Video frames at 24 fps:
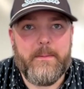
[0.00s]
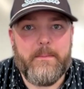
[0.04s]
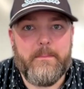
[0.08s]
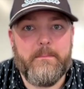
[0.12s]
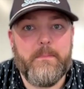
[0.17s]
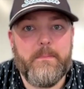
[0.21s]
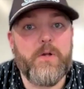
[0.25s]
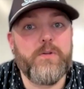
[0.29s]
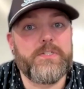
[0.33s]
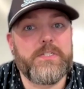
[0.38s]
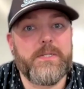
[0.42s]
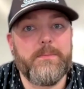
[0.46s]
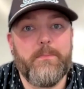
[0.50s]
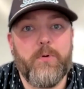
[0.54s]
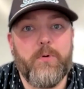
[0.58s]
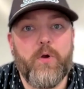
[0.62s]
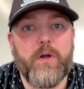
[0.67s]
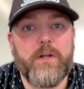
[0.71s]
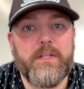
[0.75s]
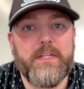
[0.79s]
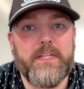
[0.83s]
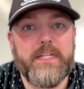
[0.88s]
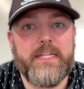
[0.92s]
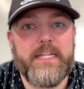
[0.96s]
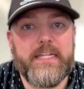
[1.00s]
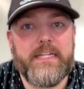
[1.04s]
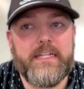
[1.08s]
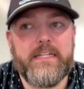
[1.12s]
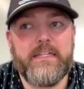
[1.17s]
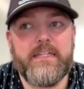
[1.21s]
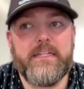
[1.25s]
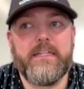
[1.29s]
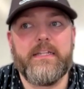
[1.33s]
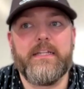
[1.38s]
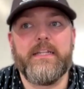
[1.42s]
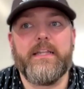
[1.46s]
most importantly,
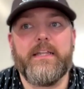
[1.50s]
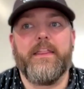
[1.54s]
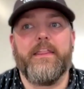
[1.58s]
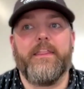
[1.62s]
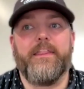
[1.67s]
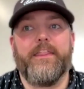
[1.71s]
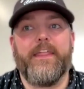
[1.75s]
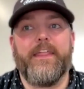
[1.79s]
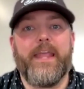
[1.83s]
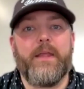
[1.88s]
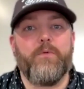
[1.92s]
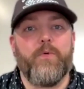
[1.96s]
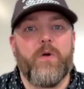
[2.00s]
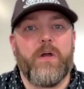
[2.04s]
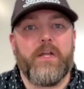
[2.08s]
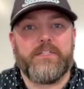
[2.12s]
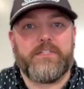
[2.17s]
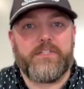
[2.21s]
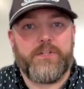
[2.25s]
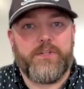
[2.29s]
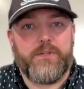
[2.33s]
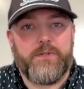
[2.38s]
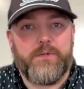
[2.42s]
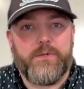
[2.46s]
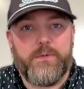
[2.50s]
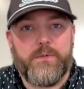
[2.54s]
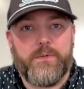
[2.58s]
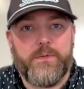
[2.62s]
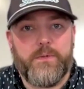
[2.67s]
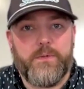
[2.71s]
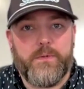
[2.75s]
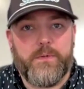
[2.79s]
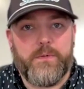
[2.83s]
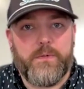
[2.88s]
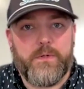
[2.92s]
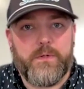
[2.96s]
they want
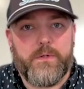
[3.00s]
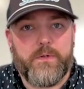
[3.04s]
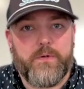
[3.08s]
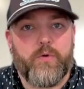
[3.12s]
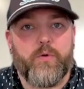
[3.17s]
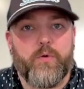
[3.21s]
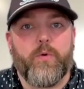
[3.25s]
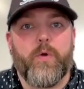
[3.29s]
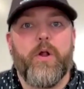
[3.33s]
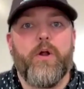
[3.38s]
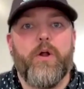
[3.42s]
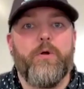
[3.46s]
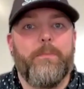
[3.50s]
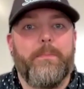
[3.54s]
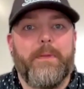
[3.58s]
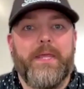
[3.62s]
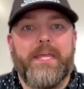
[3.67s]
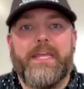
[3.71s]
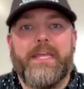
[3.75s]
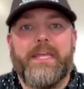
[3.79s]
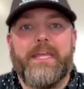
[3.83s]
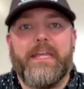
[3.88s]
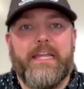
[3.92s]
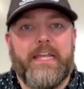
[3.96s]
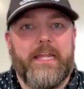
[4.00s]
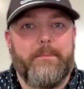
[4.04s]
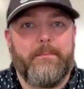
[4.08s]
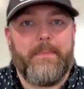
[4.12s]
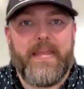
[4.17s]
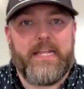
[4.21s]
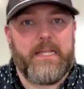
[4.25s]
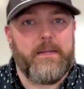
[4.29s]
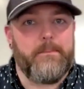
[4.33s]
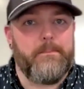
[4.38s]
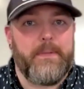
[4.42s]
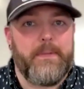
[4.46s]
to grow big and
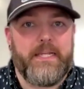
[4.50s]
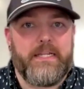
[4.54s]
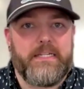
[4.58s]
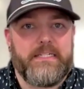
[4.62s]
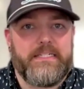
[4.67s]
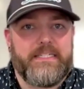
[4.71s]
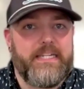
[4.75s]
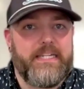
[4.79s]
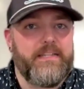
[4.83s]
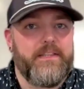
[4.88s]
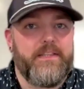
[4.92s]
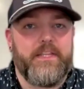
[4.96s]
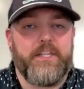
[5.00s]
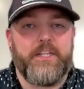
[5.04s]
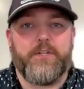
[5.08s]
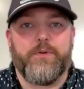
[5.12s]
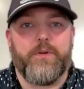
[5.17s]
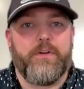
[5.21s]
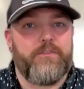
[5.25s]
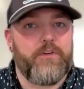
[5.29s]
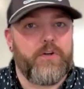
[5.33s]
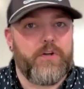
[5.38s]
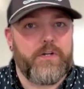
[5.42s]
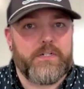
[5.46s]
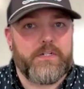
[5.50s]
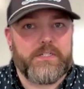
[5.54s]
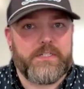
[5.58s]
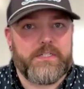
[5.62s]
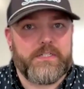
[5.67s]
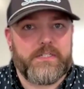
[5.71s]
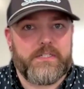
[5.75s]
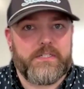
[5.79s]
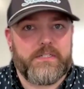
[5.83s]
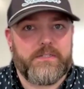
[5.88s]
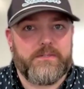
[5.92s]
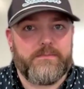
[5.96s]
make a big dent in the
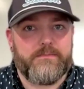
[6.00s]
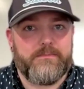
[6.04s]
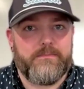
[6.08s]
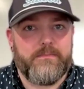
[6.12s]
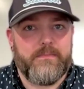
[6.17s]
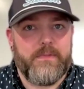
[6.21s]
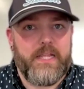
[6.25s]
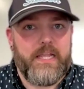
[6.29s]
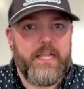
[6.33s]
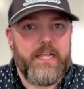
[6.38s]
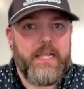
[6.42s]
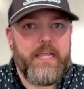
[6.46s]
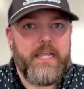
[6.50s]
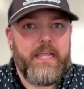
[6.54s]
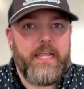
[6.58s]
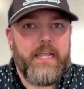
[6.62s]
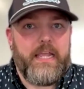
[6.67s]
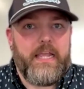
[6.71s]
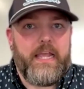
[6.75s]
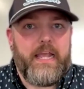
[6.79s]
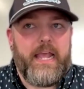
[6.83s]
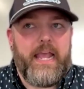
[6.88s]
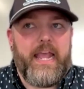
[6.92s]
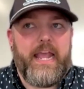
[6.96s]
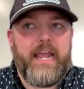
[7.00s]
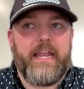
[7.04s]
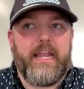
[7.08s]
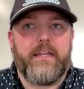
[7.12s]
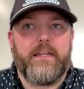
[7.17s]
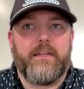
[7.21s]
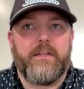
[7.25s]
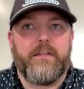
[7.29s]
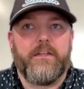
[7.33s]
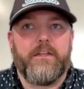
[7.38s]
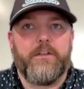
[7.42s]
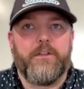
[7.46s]
universe.
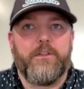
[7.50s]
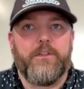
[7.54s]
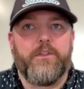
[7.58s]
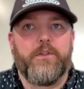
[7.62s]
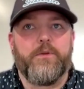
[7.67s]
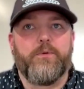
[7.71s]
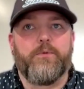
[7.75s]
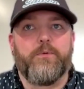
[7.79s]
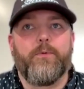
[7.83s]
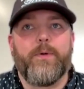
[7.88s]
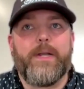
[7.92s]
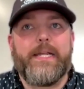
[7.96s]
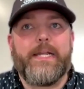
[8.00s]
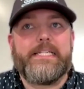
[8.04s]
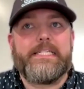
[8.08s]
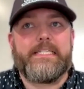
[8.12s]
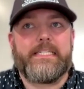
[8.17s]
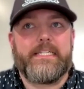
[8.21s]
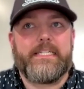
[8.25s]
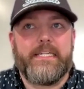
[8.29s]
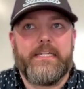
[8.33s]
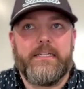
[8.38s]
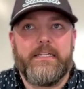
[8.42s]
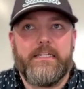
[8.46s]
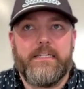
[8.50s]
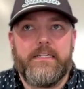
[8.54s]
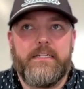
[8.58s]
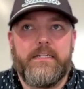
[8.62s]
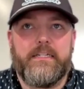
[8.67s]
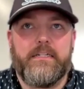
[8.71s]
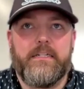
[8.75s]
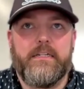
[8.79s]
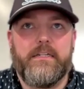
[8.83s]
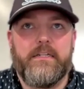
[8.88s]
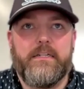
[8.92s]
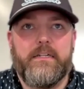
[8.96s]
And the
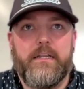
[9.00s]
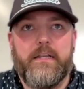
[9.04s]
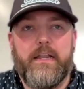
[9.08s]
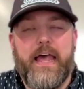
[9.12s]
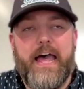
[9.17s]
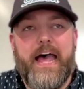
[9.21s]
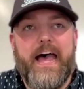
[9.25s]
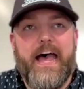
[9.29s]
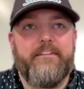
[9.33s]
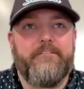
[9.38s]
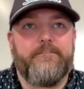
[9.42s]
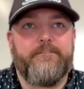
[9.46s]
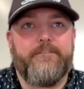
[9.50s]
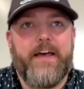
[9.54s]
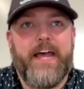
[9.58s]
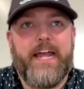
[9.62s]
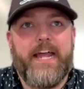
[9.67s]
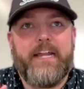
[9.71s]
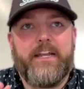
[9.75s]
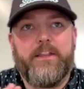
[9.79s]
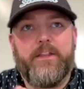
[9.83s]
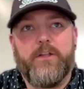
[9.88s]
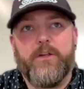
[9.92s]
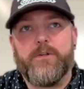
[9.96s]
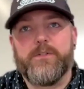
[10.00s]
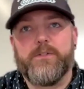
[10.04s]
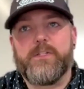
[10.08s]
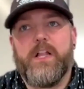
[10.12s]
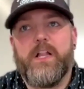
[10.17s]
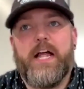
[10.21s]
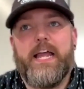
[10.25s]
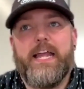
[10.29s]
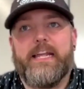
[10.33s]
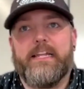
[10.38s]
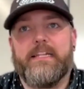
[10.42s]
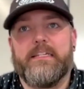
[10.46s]
reason I find those
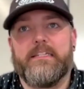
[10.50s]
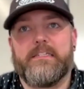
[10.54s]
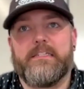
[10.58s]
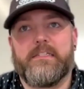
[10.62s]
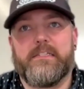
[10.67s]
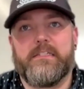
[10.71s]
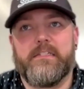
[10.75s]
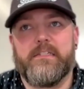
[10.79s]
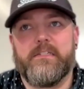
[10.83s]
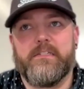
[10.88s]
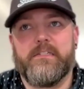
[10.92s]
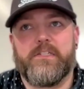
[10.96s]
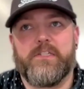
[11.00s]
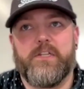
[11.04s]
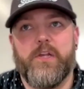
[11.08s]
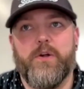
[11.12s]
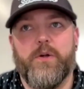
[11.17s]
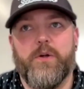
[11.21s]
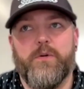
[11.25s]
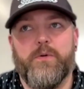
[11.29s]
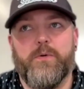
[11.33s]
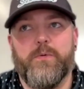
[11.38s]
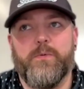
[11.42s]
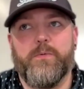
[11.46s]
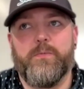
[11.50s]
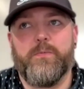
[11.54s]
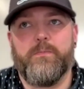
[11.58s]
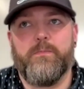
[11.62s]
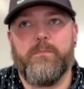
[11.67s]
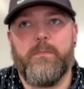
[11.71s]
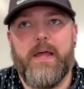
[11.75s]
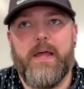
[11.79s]
clients so